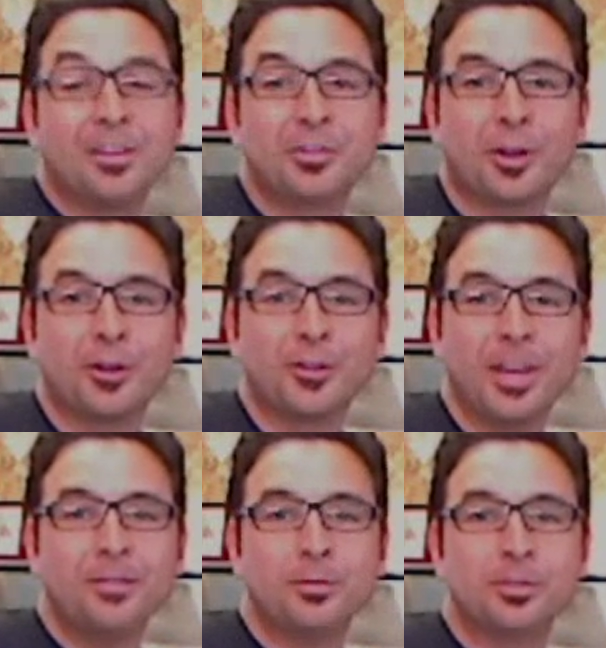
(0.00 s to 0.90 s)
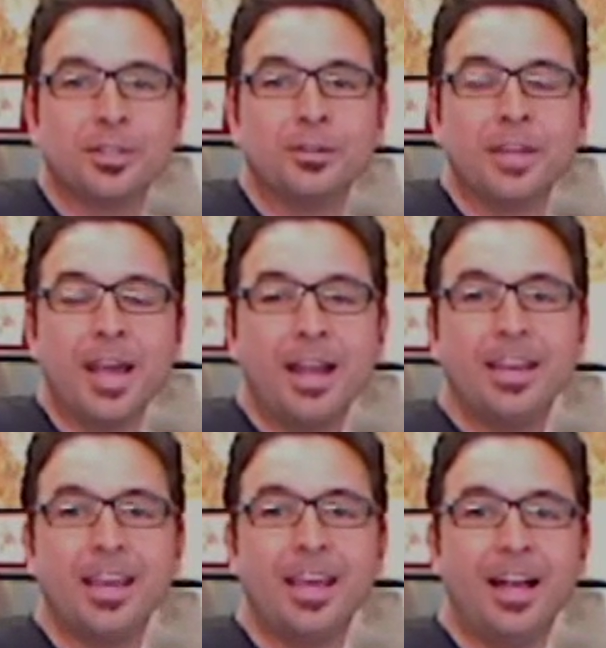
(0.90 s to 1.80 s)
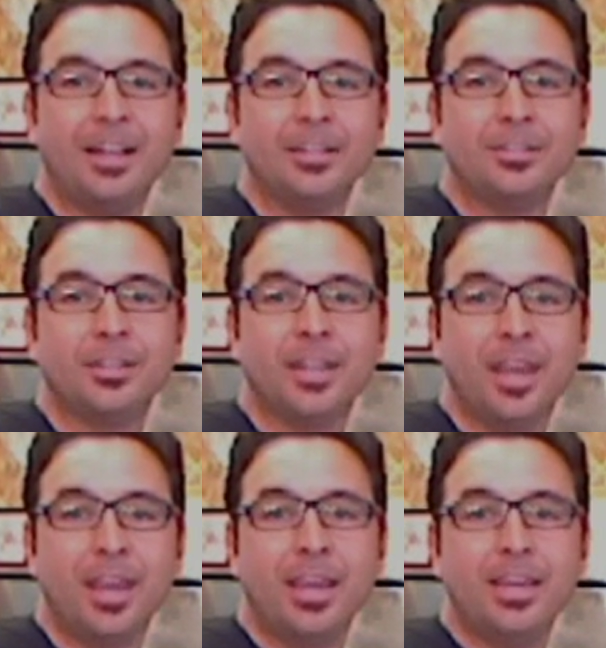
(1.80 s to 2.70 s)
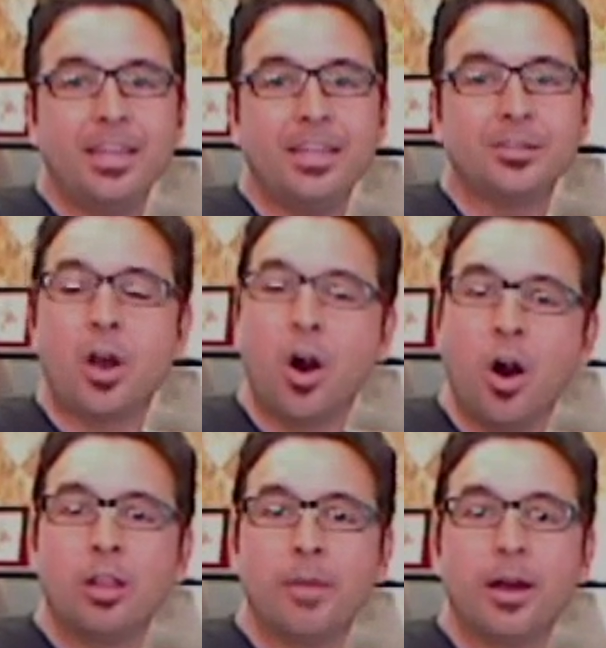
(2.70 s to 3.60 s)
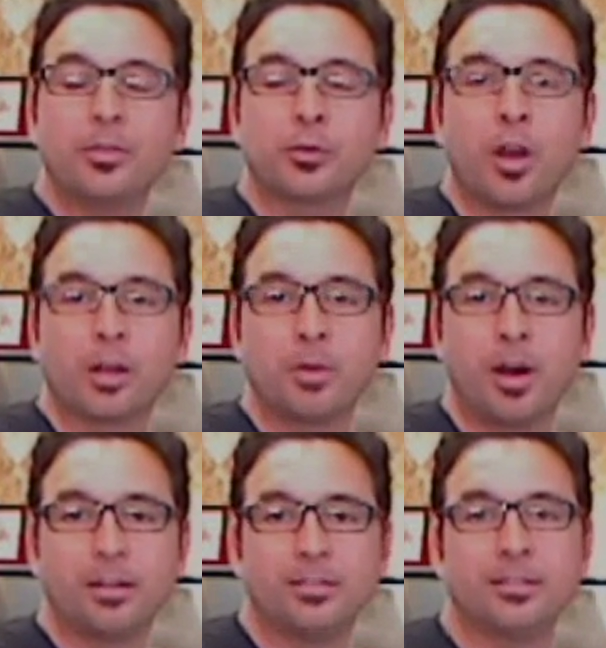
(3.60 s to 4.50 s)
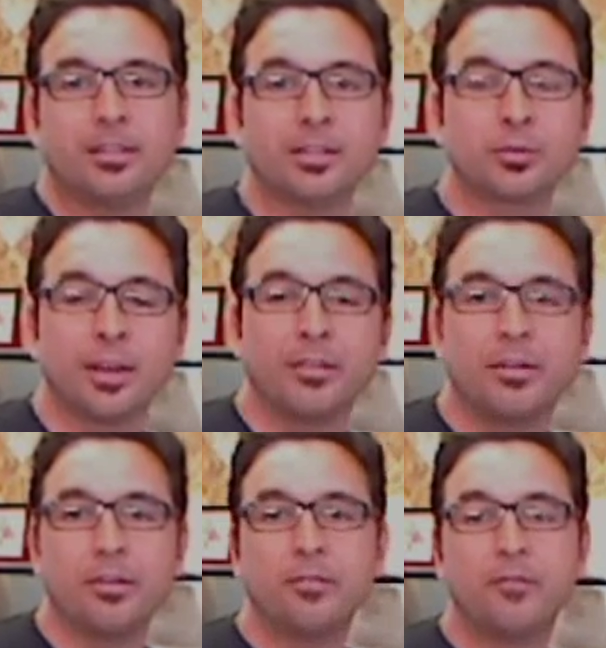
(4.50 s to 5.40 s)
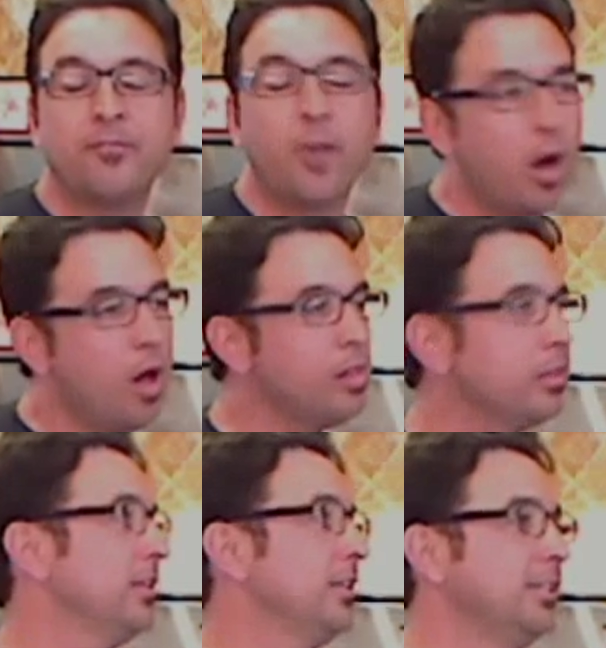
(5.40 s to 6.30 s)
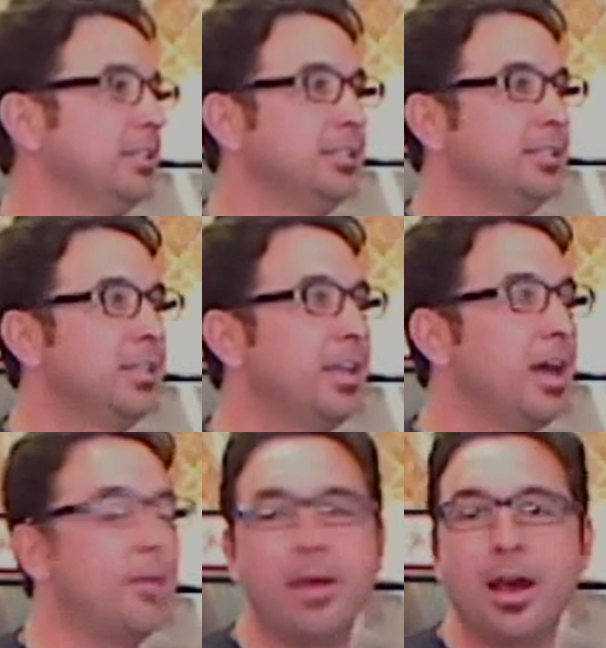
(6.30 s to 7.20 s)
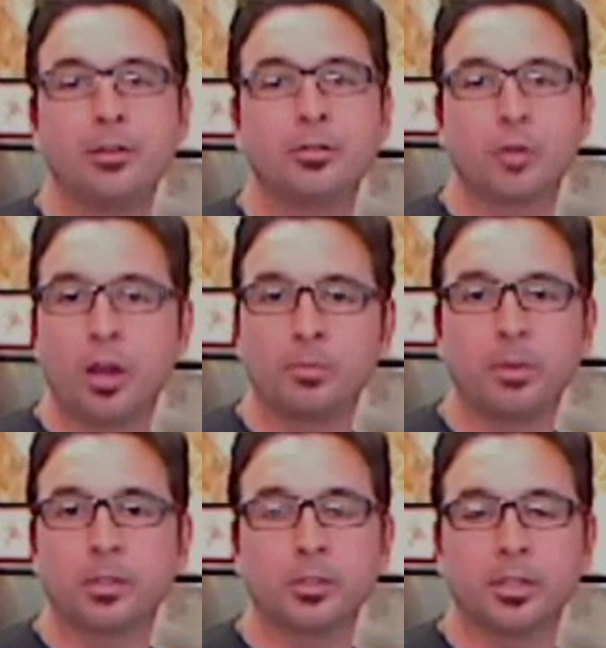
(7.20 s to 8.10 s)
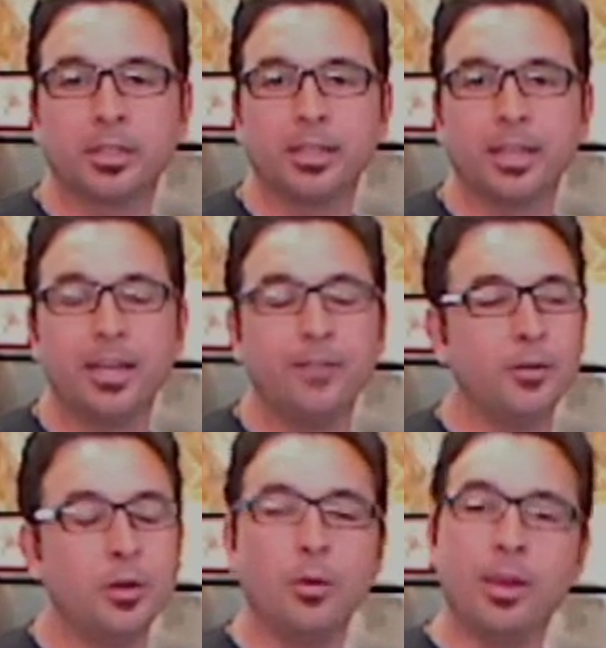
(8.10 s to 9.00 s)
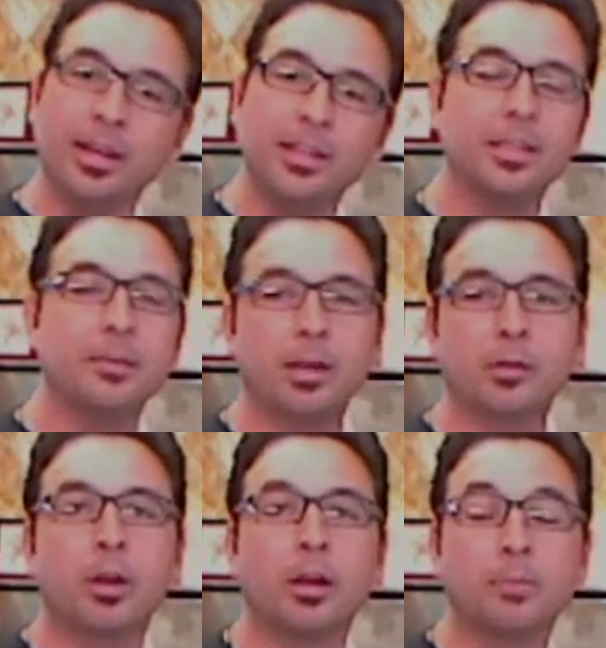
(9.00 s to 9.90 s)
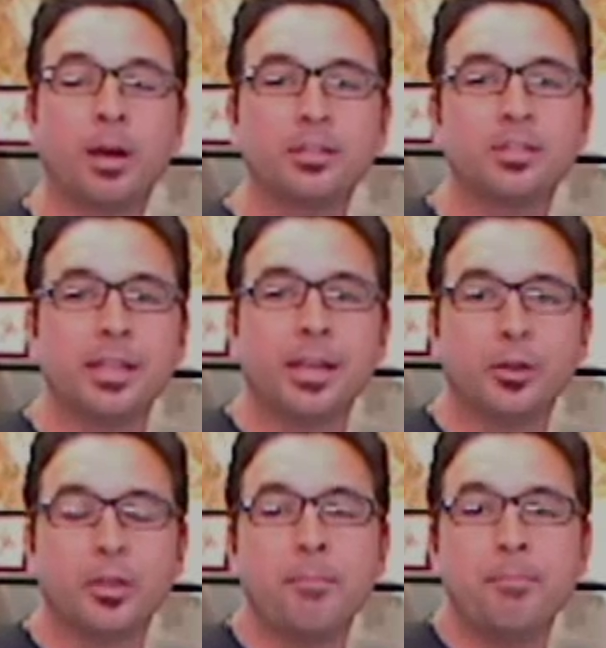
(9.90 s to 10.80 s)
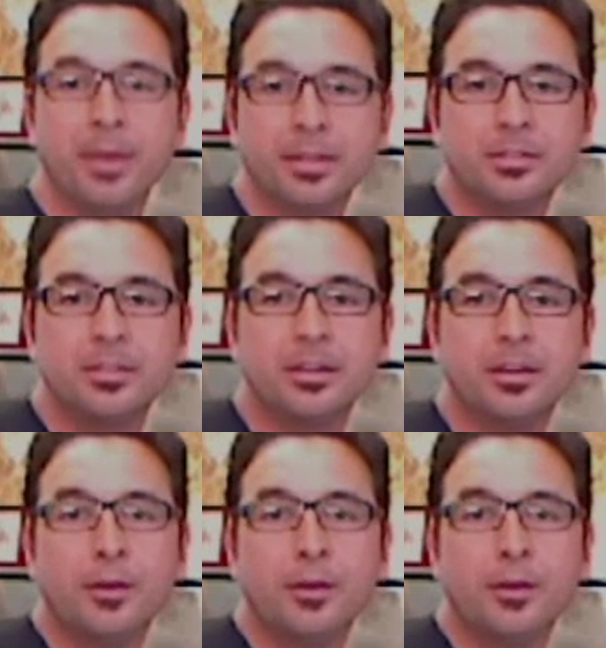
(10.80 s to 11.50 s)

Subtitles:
this is RJ with Single Dad, and today is all about the crock pot. That's right. Fall is about crock pot cooking, and if you know anything about crock pots, they are the best